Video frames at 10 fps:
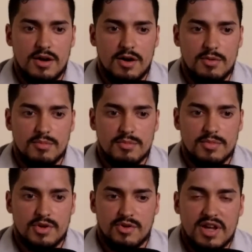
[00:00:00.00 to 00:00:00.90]
Um,
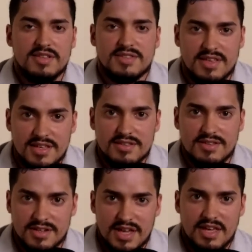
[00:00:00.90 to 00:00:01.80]
grace
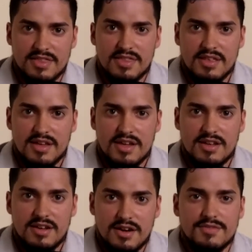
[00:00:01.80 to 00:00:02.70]
is, again,
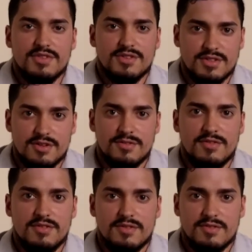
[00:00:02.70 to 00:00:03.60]
an undeserved
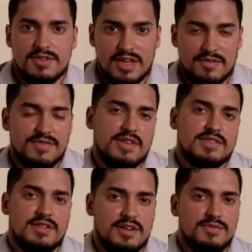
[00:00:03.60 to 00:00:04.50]
gift,
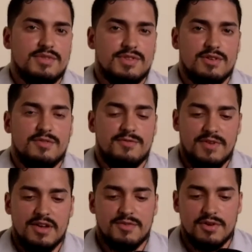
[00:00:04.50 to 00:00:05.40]
it's an undeserved
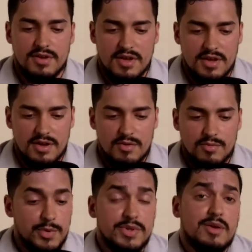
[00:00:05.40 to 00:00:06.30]
favor.
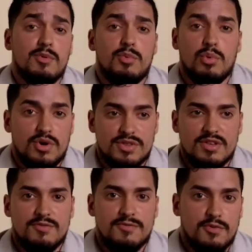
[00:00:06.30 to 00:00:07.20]
We were never
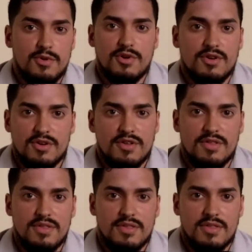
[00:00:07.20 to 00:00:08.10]
worthy for
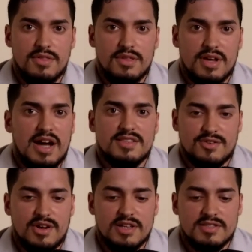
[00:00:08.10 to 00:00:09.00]
God's
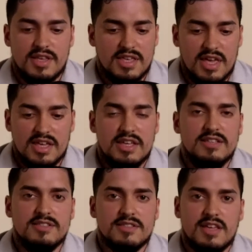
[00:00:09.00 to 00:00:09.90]
grace. And yet
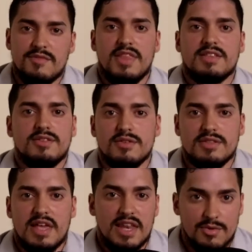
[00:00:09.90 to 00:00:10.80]
he's given that to
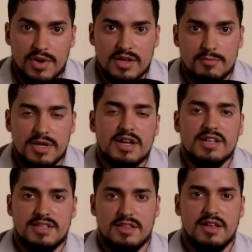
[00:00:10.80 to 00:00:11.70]
us anyway
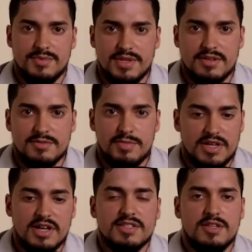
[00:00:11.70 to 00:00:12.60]
because he loves us,
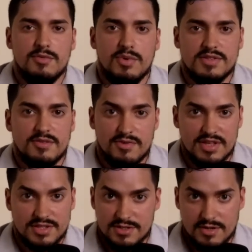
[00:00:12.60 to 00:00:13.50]
because he wants a
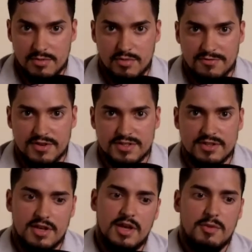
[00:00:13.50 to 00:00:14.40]
relationship with us,
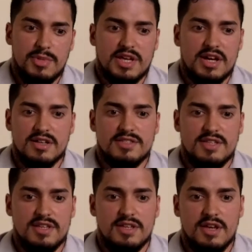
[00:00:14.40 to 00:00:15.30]
because
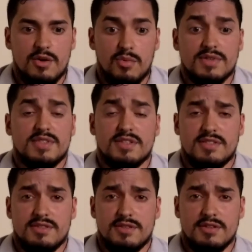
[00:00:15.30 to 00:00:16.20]
he wants
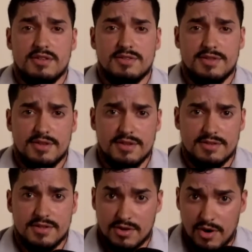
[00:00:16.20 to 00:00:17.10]
us to, to,
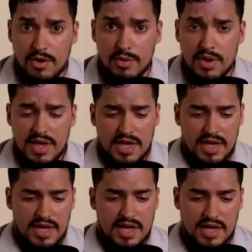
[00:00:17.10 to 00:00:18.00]
to grow.
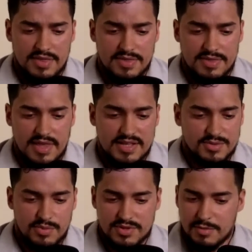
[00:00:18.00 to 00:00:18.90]
And
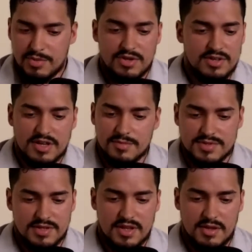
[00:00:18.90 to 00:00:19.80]
that's where the beauty
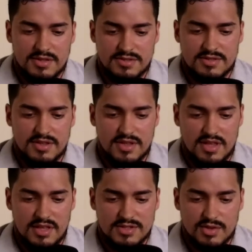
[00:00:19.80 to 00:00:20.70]
comes in. And,
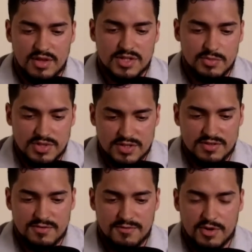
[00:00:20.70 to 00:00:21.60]
and so long as we
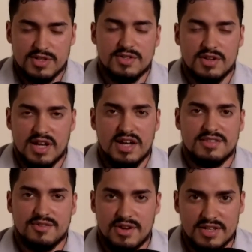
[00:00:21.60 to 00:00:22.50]
just focus on
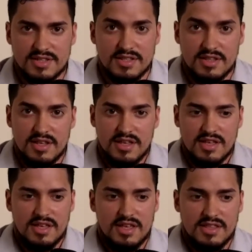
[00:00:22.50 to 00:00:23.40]
God's grace and,
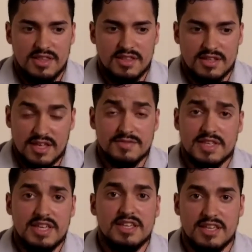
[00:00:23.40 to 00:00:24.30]
and, and the gifts
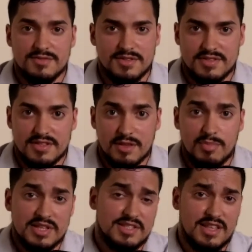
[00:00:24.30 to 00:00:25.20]
that he gives us and the
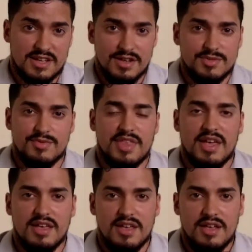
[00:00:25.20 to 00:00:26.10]
blessing that comes with
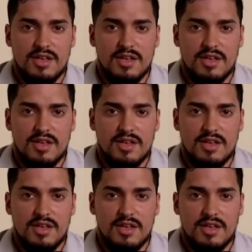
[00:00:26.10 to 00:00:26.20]
that,